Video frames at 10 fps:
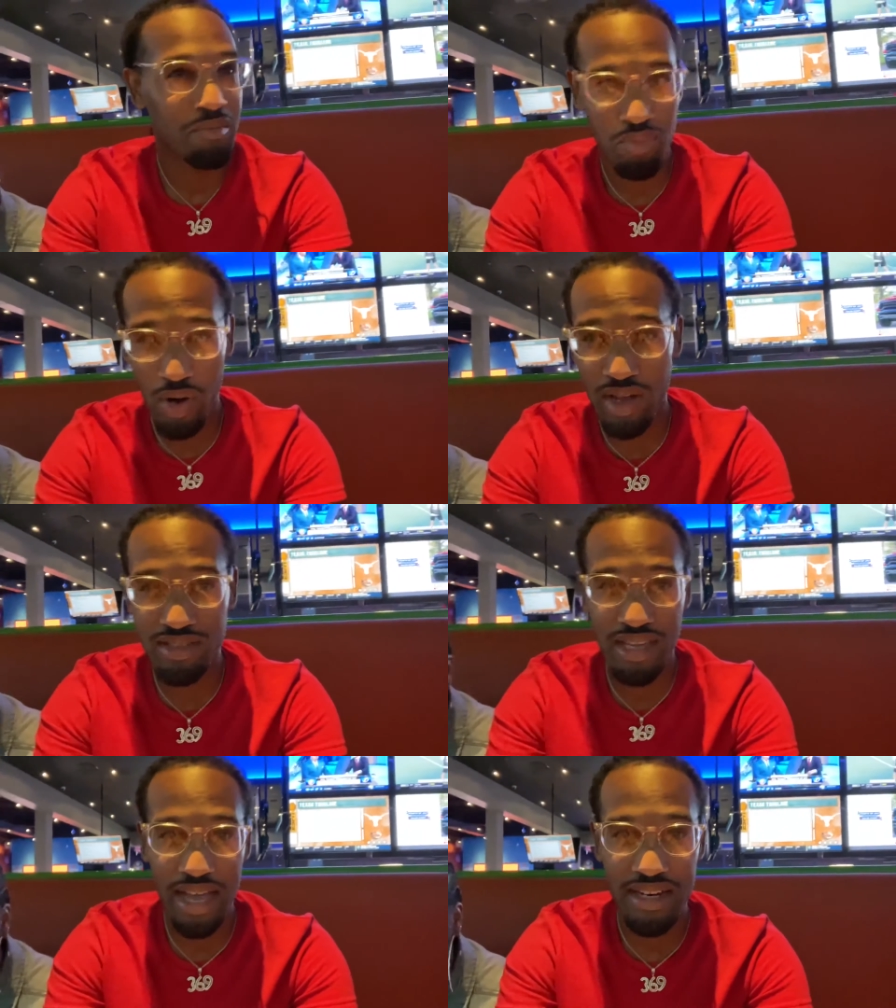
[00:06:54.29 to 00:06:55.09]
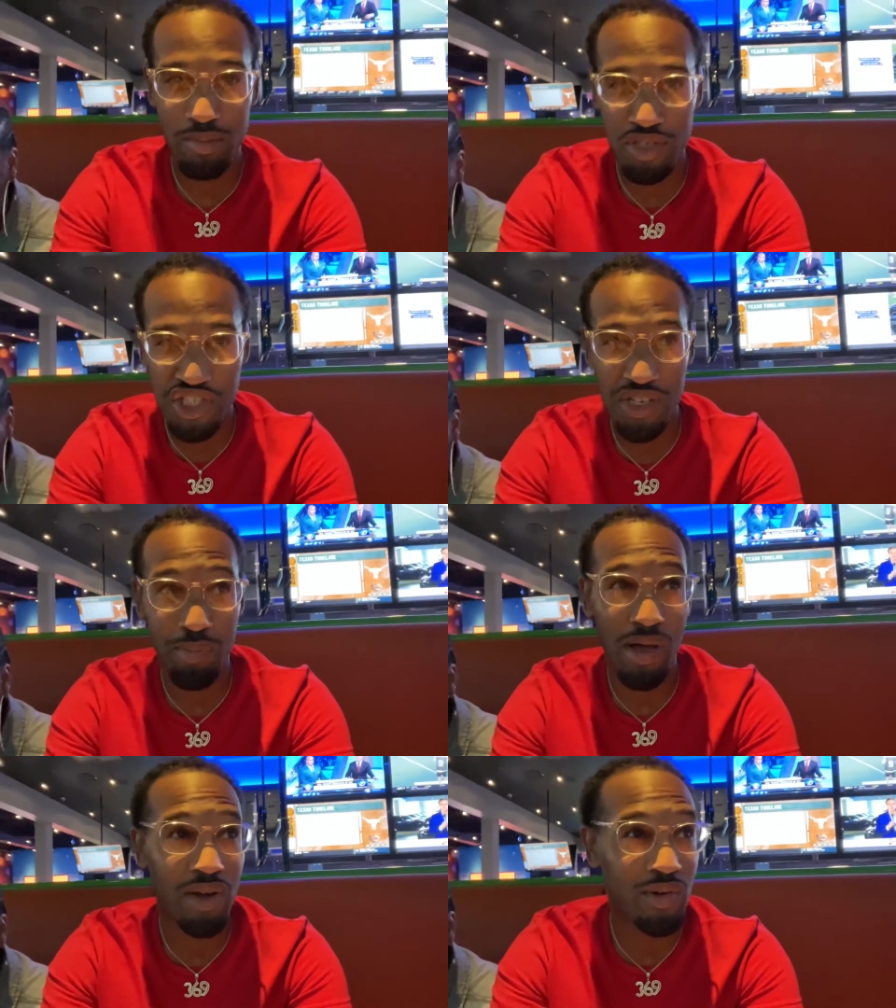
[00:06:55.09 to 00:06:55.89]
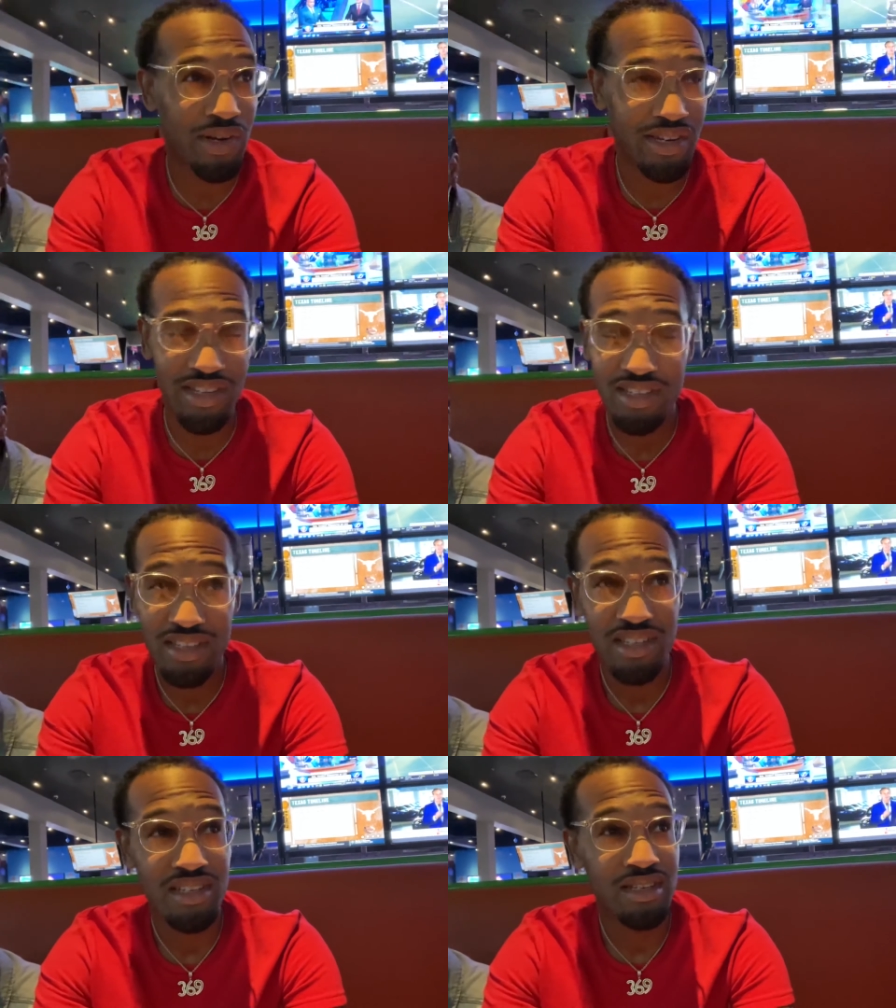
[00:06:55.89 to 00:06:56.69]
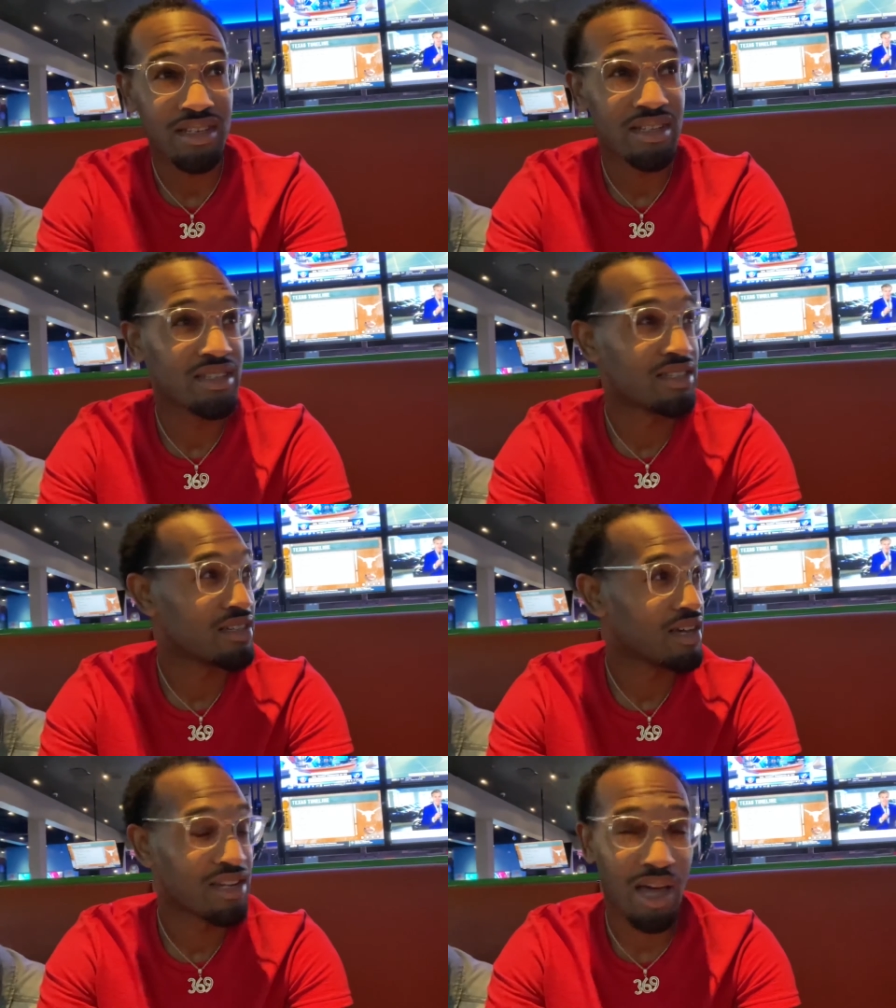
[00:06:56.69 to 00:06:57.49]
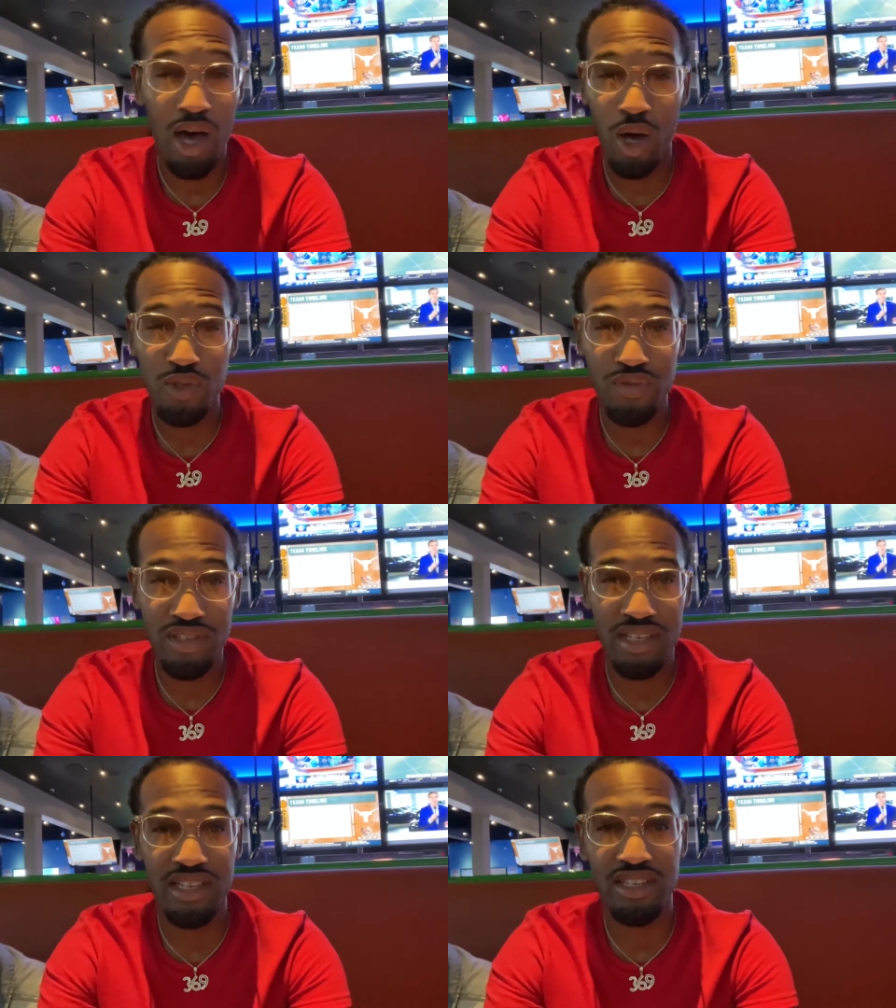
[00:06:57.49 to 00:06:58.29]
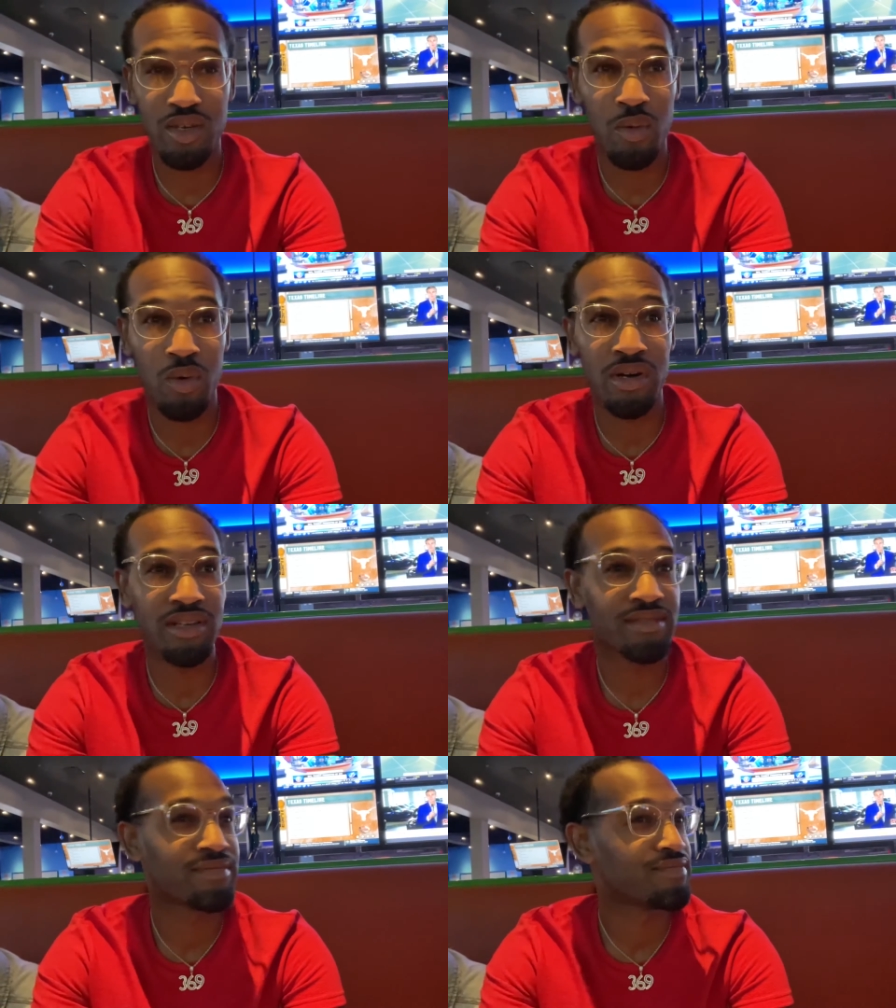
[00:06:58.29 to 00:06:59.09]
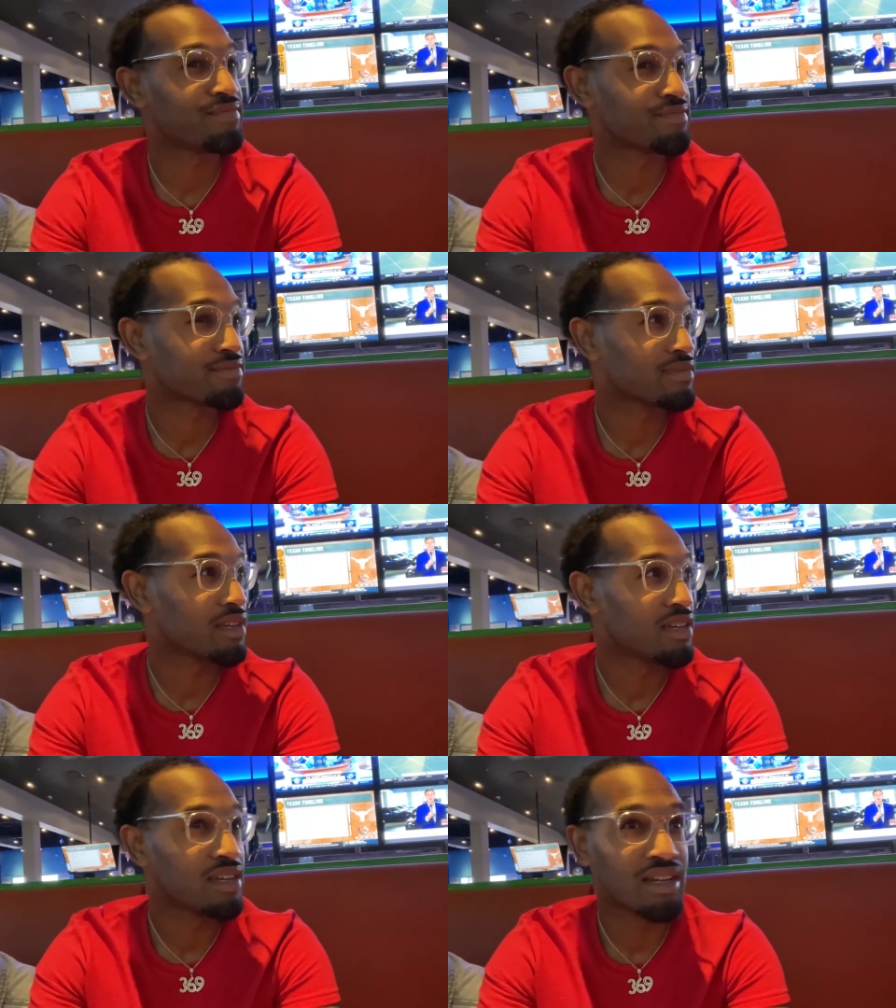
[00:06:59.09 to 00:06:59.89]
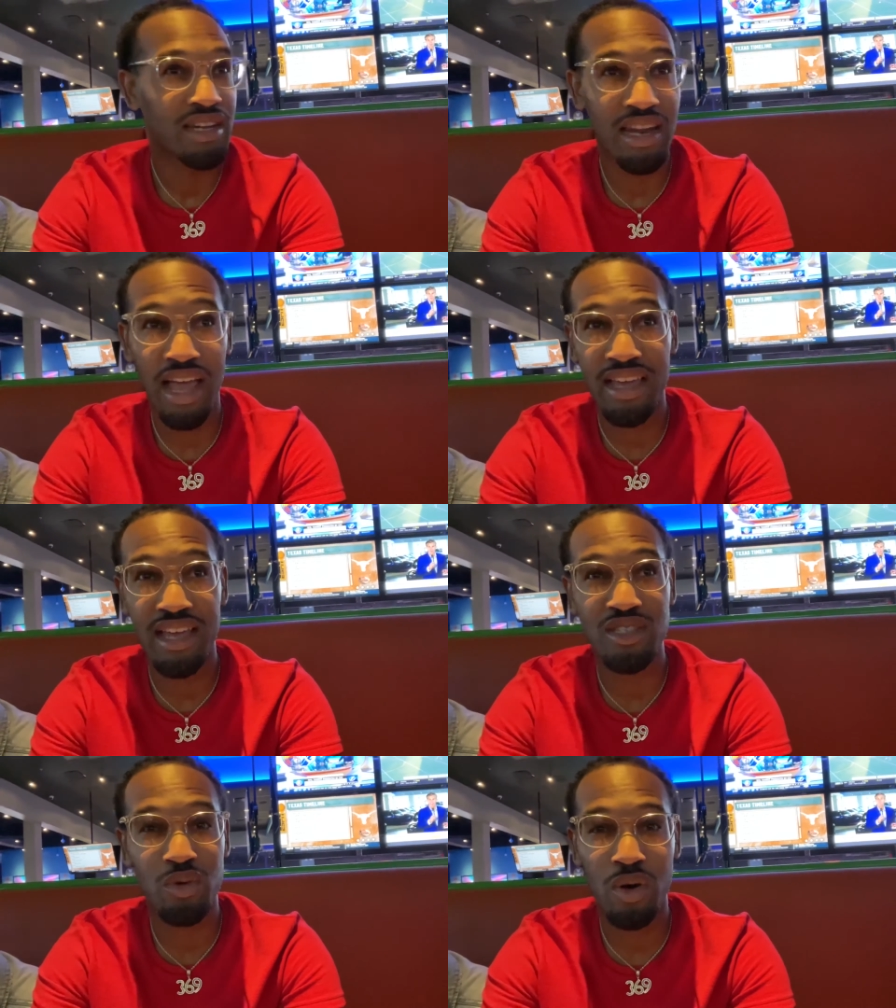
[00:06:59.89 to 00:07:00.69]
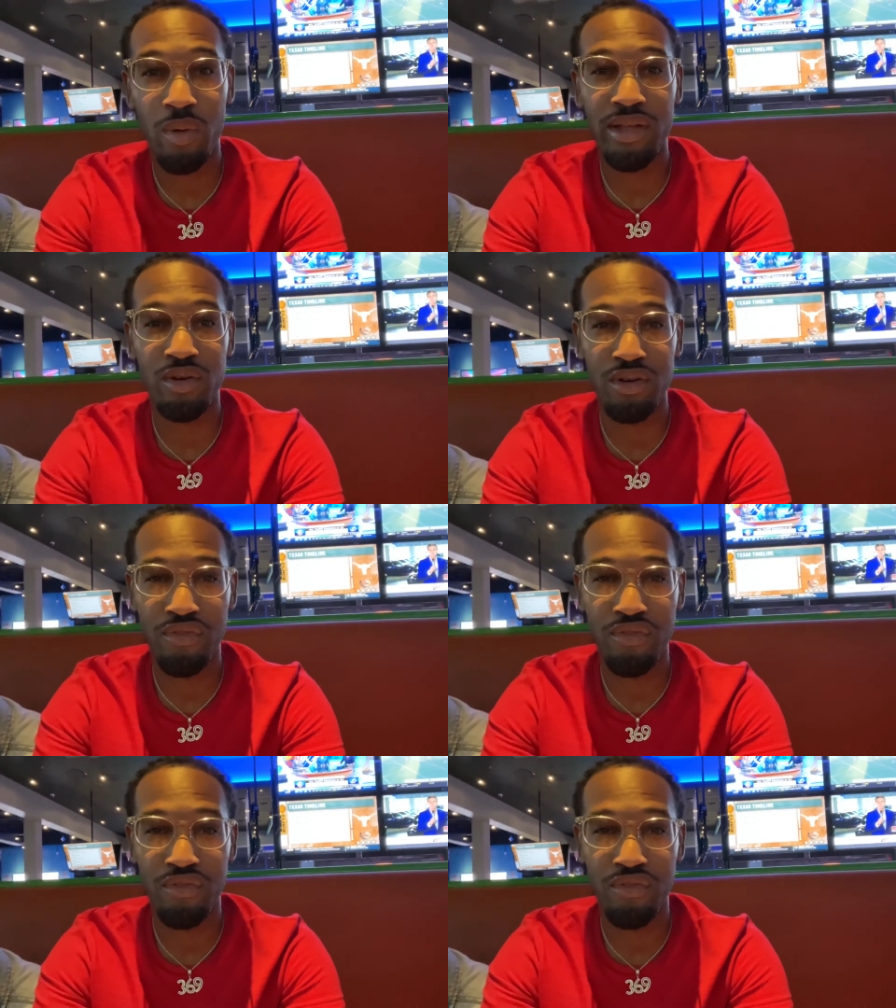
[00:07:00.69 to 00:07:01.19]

Braves got them a ship already. The Hawks finna get them one. Then I guess we'll wait on the